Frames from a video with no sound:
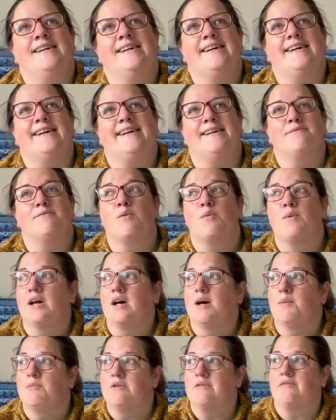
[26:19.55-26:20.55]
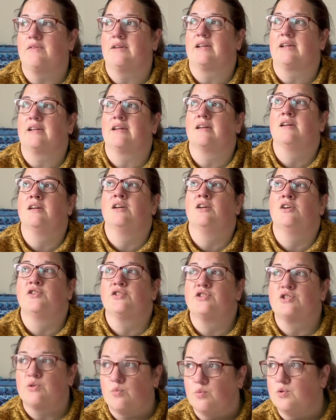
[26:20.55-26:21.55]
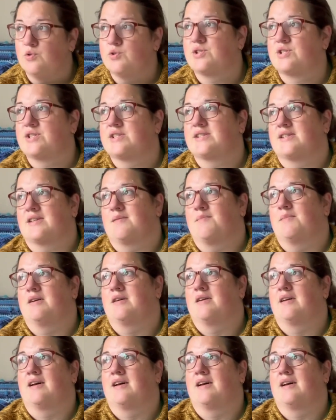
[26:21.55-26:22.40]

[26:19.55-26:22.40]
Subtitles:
But we are moving towards the summer,